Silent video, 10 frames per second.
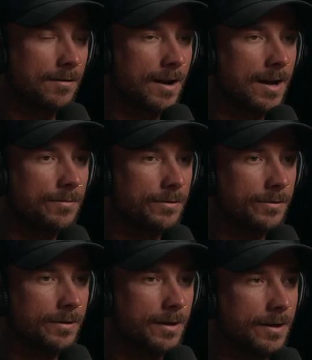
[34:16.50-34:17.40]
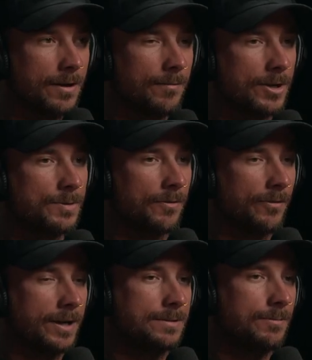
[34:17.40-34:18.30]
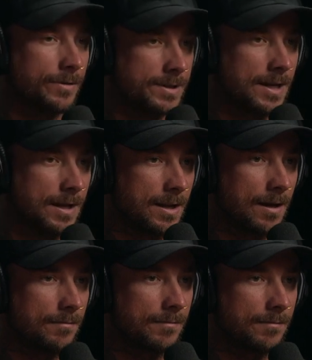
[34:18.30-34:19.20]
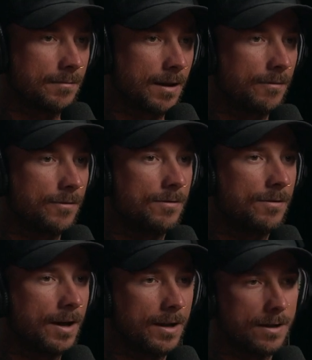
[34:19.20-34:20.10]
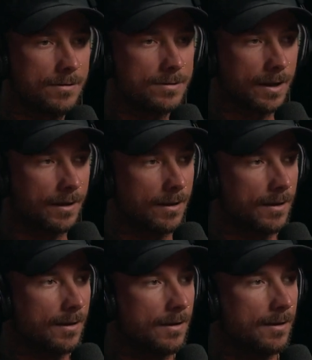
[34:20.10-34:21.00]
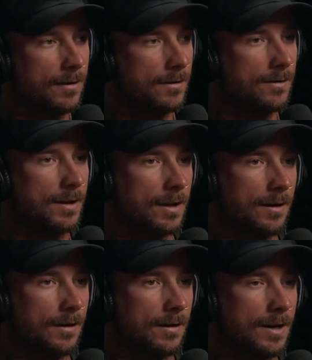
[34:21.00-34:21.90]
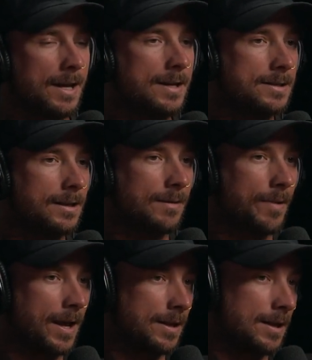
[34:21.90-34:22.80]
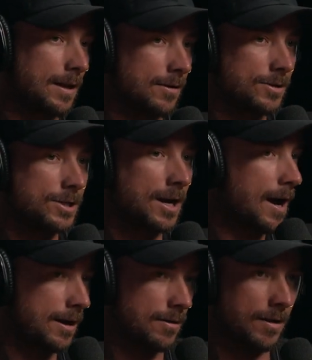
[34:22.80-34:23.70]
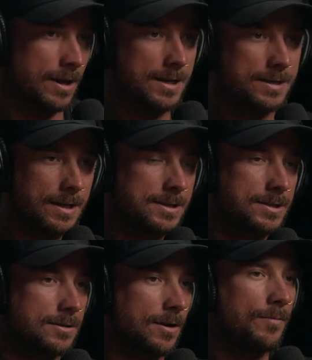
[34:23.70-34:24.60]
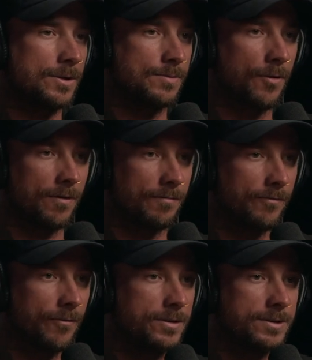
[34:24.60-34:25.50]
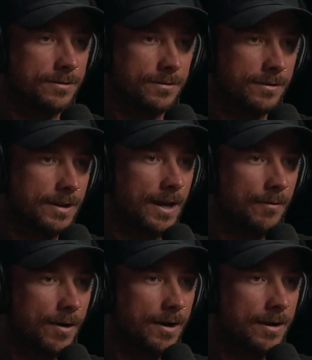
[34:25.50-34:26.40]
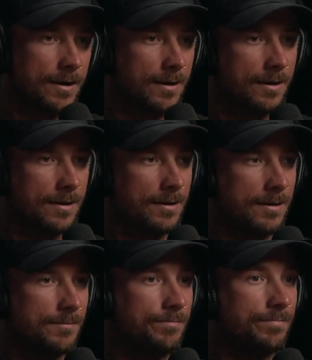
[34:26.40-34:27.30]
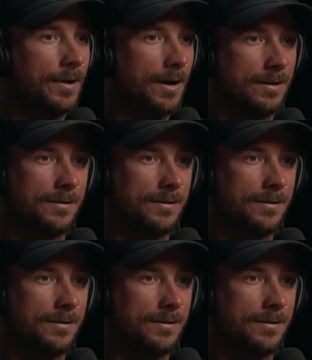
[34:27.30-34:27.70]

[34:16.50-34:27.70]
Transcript: able you're much more flexible with a Steadicam. Like if you know how to use it, you can easily pan to get your shot. You can e- it's so much more versatile in that way. Yeah. But